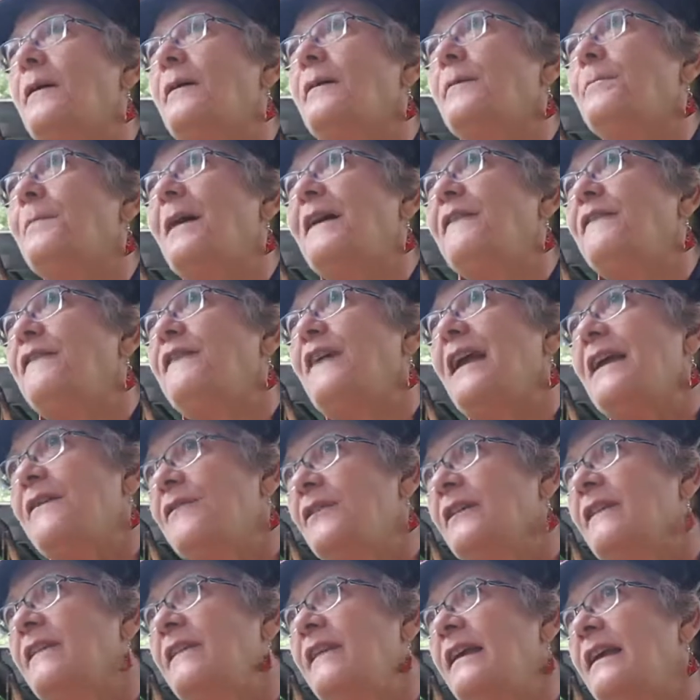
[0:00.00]
My
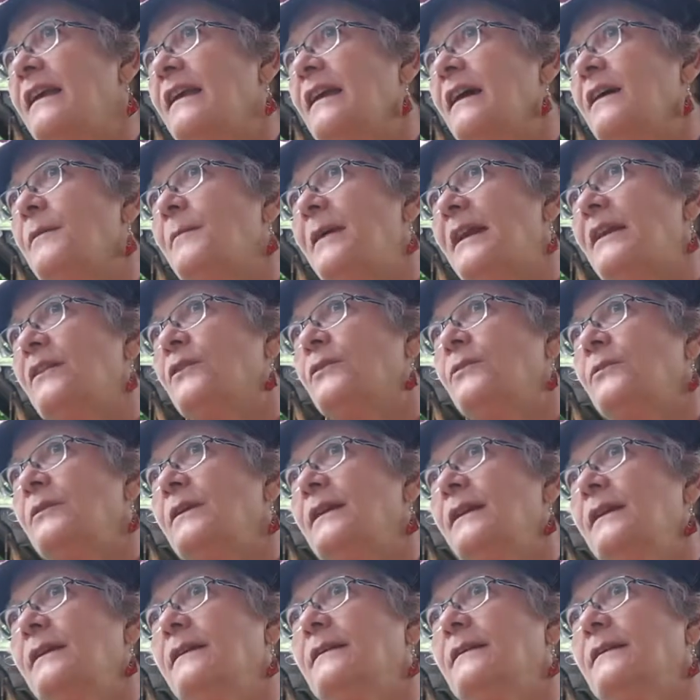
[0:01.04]
favorite thing on Manitoulin,